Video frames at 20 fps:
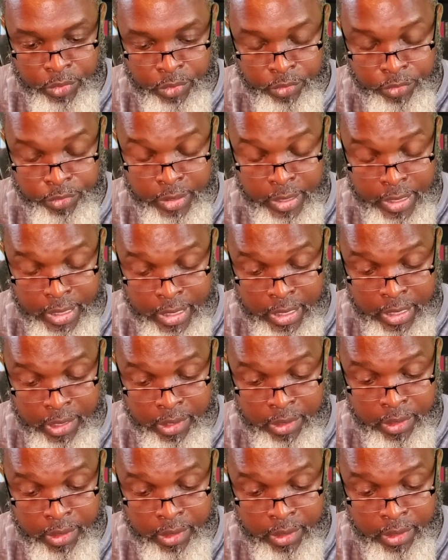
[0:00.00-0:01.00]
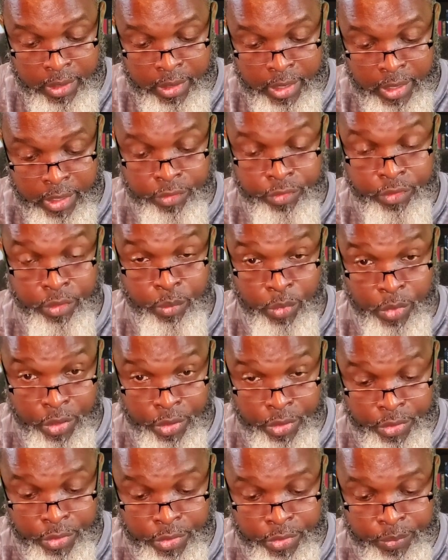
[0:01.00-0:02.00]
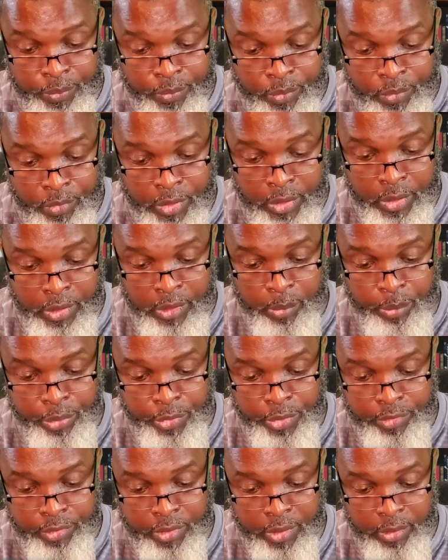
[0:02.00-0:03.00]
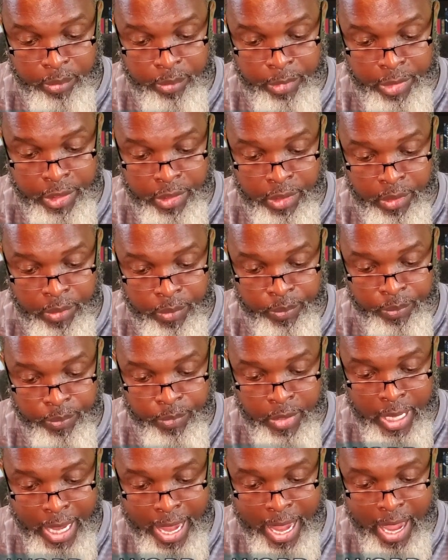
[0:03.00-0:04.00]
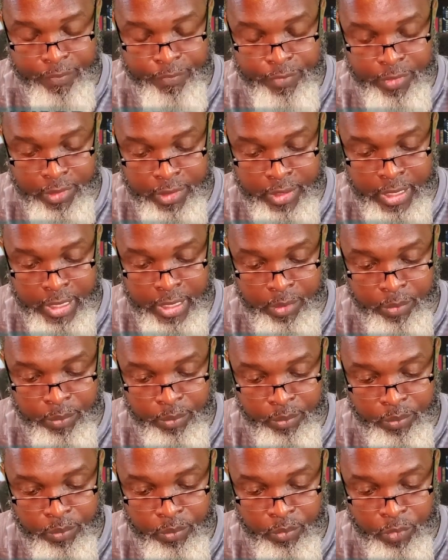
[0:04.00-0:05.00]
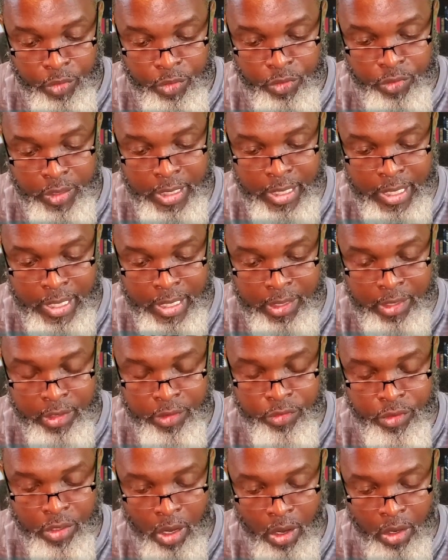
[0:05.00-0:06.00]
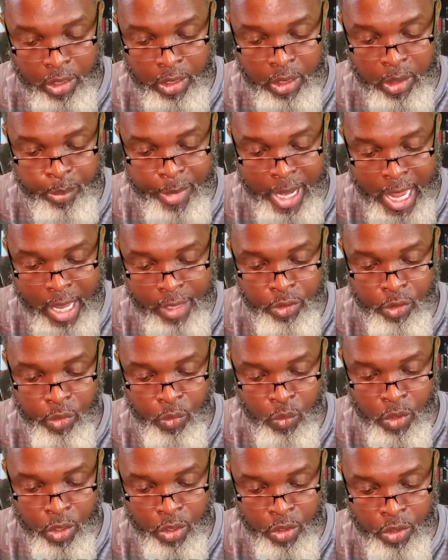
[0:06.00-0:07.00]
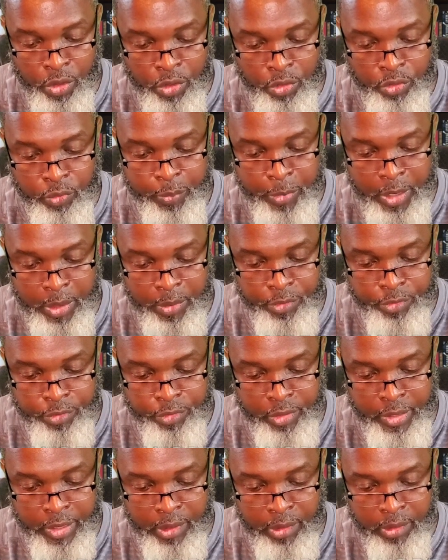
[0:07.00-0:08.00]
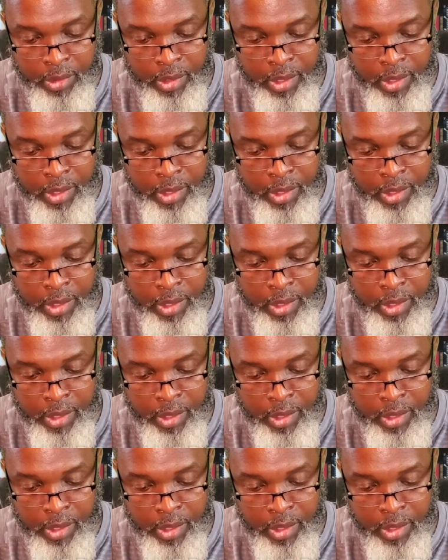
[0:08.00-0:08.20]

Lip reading: Seed is the word. Look at the precepts below. After thee. Seed is talking about the word spiritually.